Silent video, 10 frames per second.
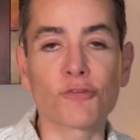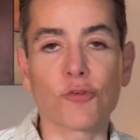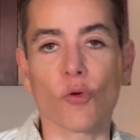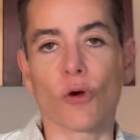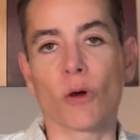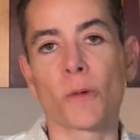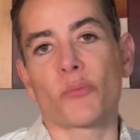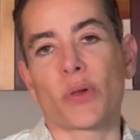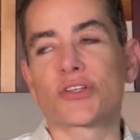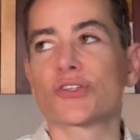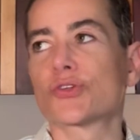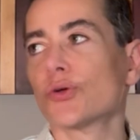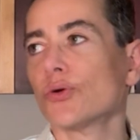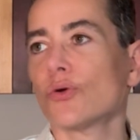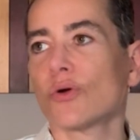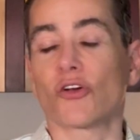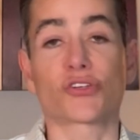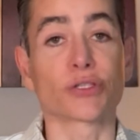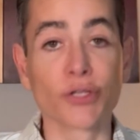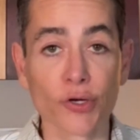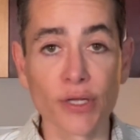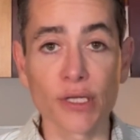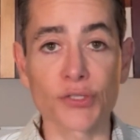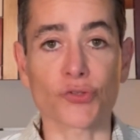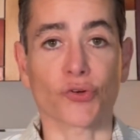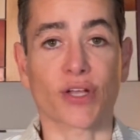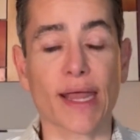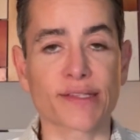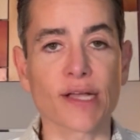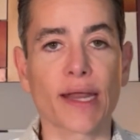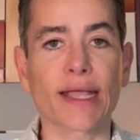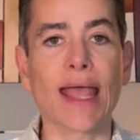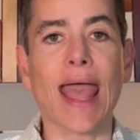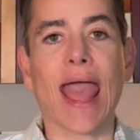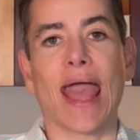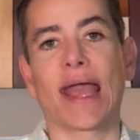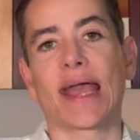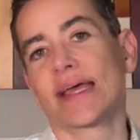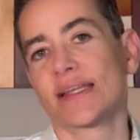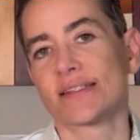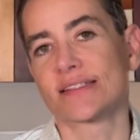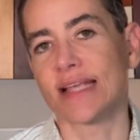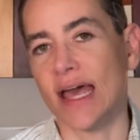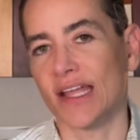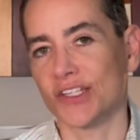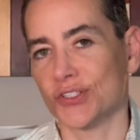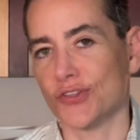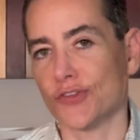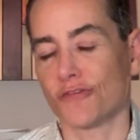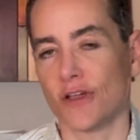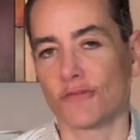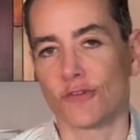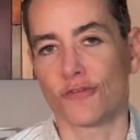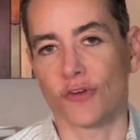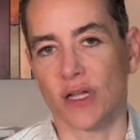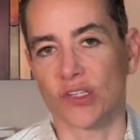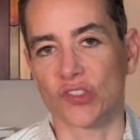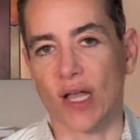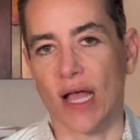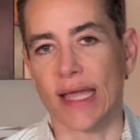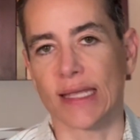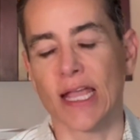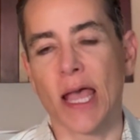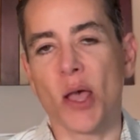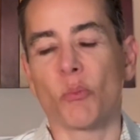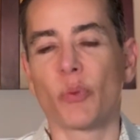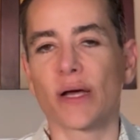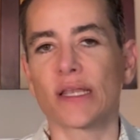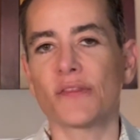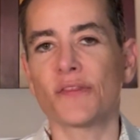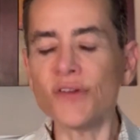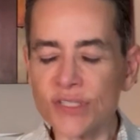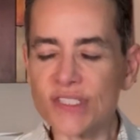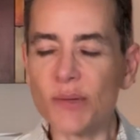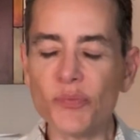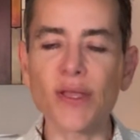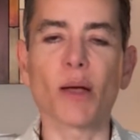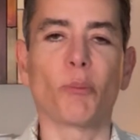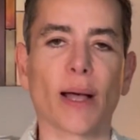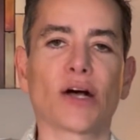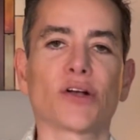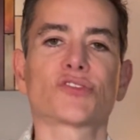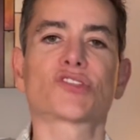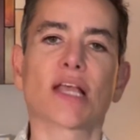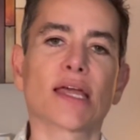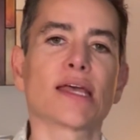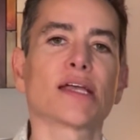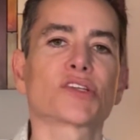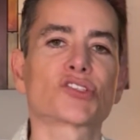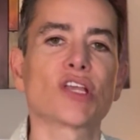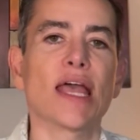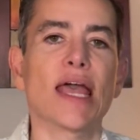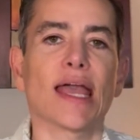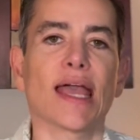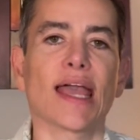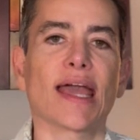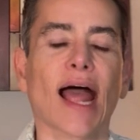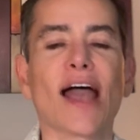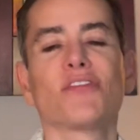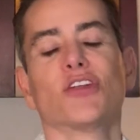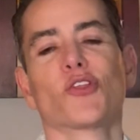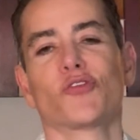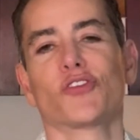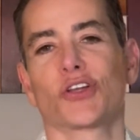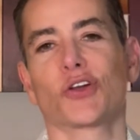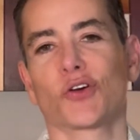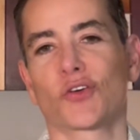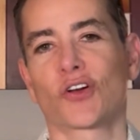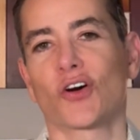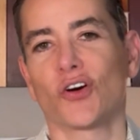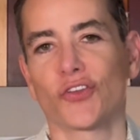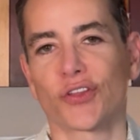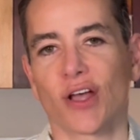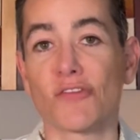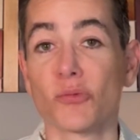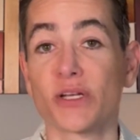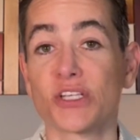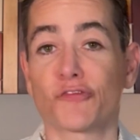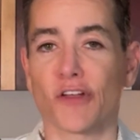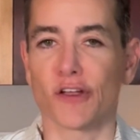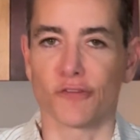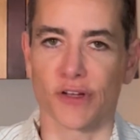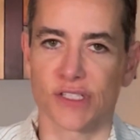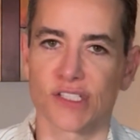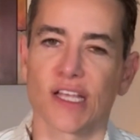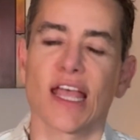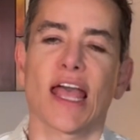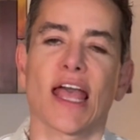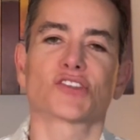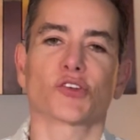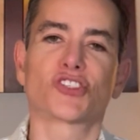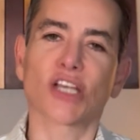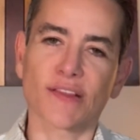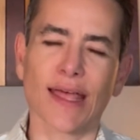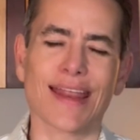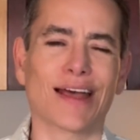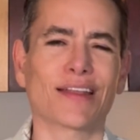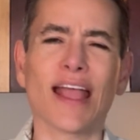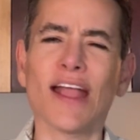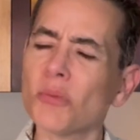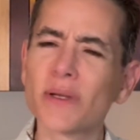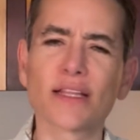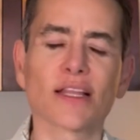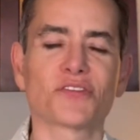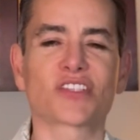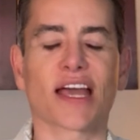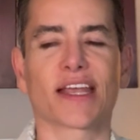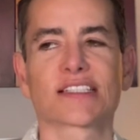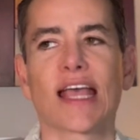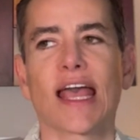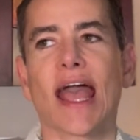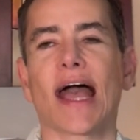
for patients who are delirious or catatonic. And Xanax is the favorite for anxiety. But there's something about Xanax I have another video called Everybody's Favorite, So check that out. Everybody loves Xanax.